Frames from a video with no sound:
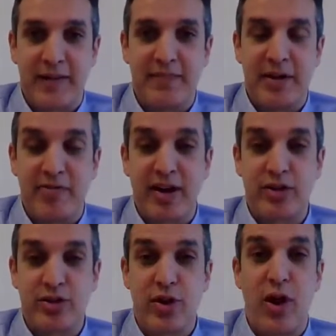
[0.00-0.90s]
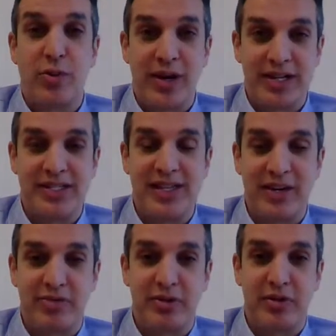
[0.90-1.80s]
In fact, you should already see
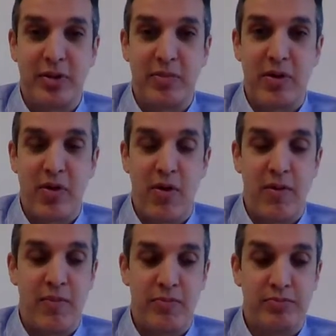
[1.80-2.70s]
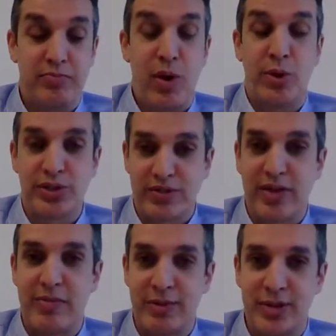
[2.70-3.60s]
for most of
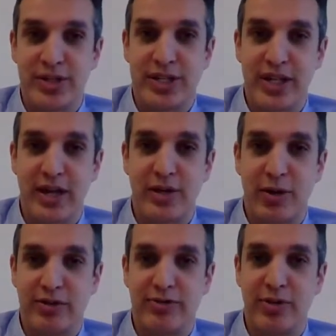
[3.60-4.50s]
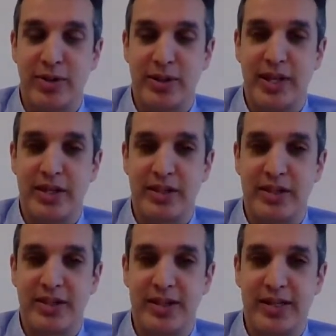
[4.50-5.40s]
them, you should see that going forward, that
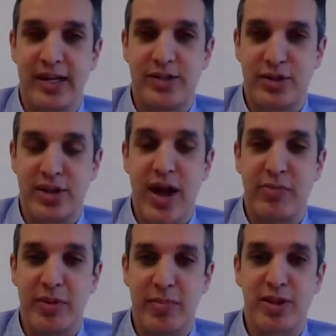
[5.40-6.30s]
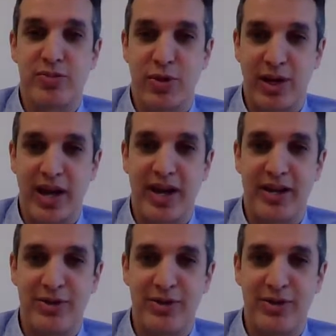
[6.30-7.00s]
the dates should now be much more aligned.